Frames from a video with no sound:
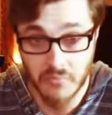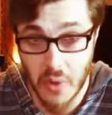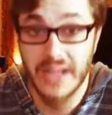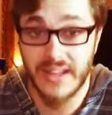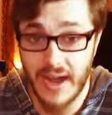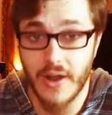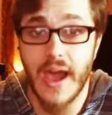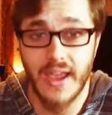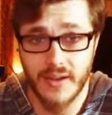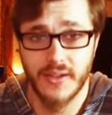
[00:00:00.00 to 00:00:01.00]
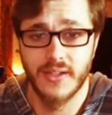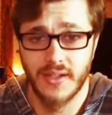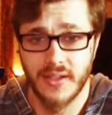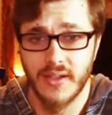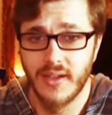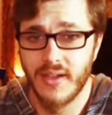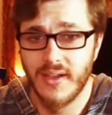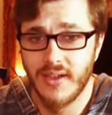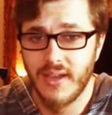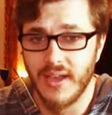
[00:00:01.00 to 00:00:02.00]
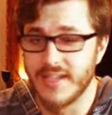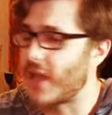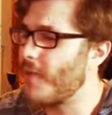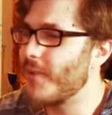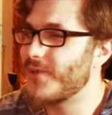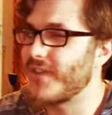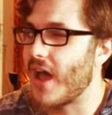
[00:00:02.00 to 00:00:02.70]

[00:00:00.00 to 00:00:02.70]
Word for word: Right there, right? It's almost